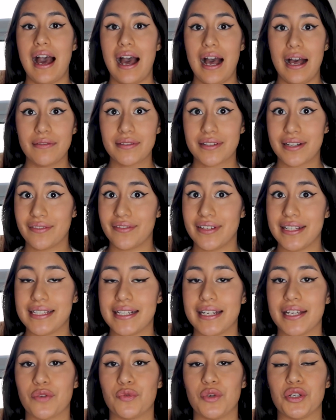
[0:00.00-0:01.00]
Abstract
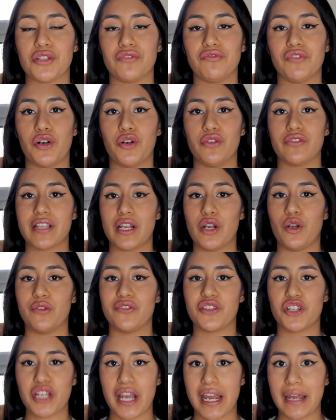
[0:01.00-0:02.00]
reasoning, which involves a lot
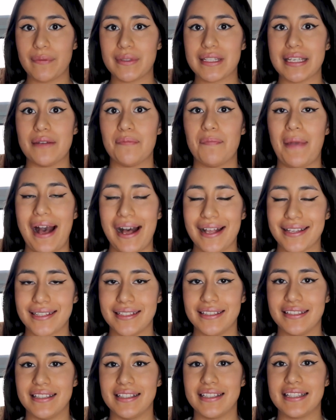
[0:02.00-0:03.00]
of shapes and
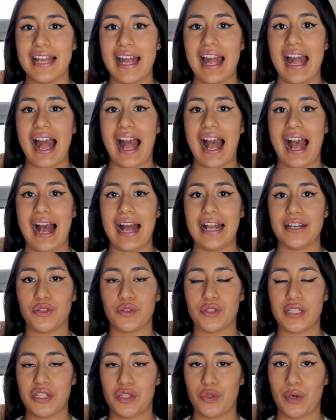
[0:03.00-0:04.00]
patterns. And
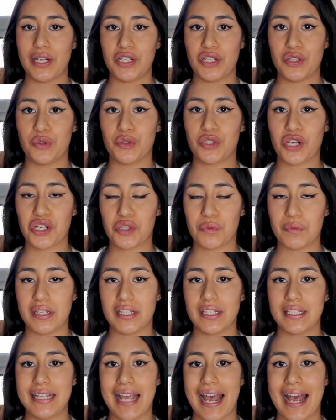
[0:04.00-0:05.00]
your situational
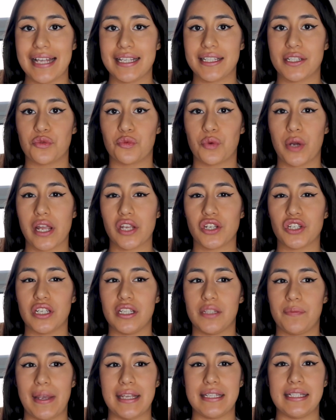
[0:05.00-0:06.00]
judgment test, which
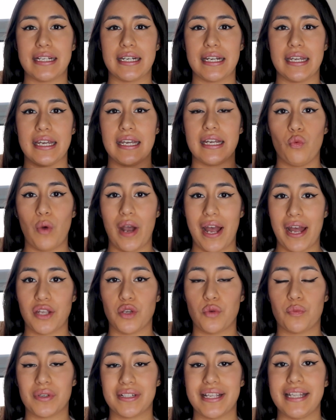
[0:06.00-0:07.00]
is basically where
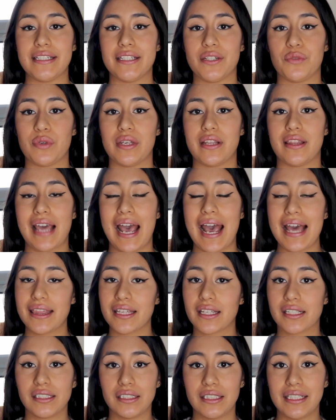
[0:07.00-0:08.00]
you're presented with
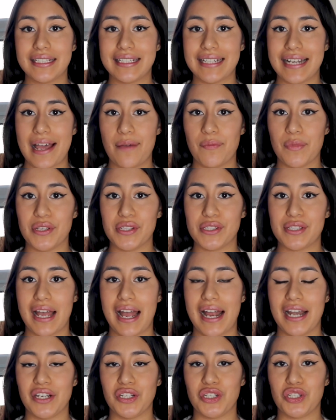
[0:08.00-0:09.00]
ethical dilemmas
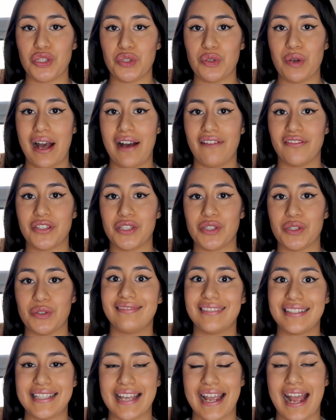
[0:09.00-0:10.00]
and you have to
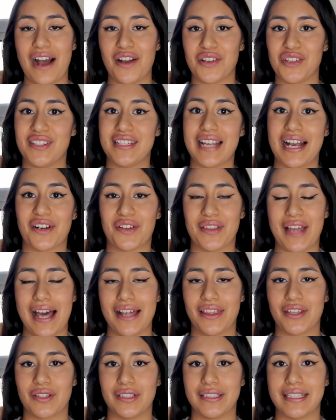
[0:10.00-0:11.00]
say how you tackle that
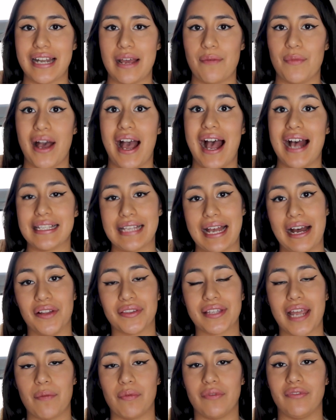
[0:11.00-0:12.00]
ethical dilemma as a
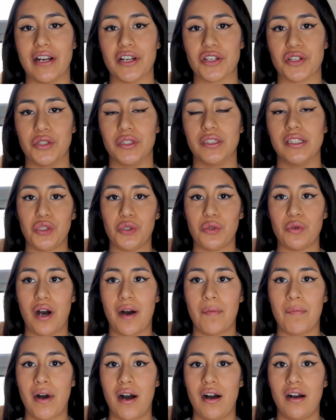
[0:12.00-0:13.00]
healthcare professional. You
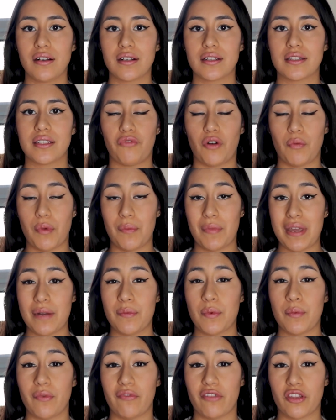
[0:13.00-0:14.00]
are marked from a
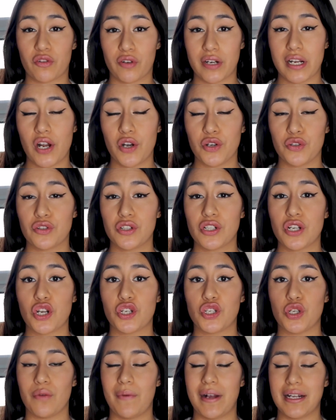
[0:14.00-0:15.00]
minimum of 300
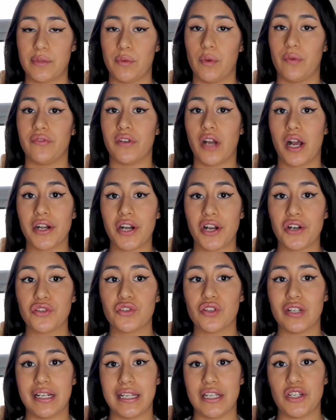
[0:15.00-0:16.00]
to a maximum of
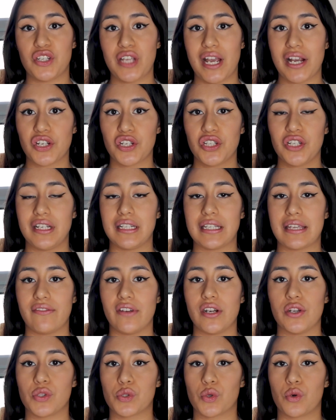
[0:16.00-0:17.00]
900 in each section and
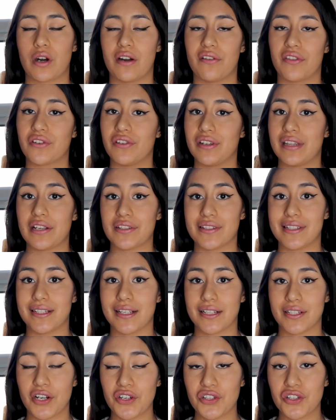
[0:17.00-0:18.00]
given a score of
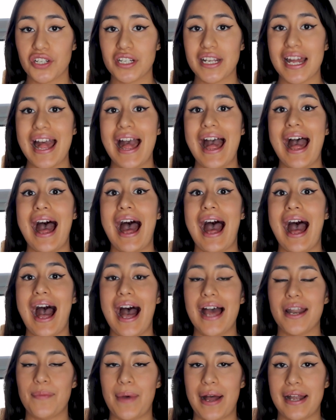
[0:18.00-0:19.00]
3,600
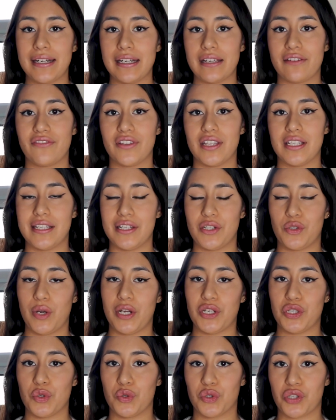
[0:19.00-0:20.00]
and a banding for the
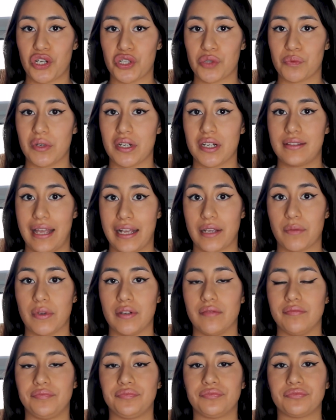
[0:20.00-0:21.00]
situational judgment
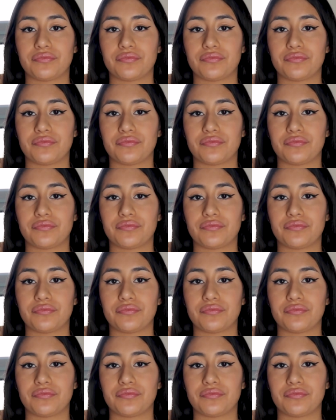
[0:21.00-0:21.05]
segment.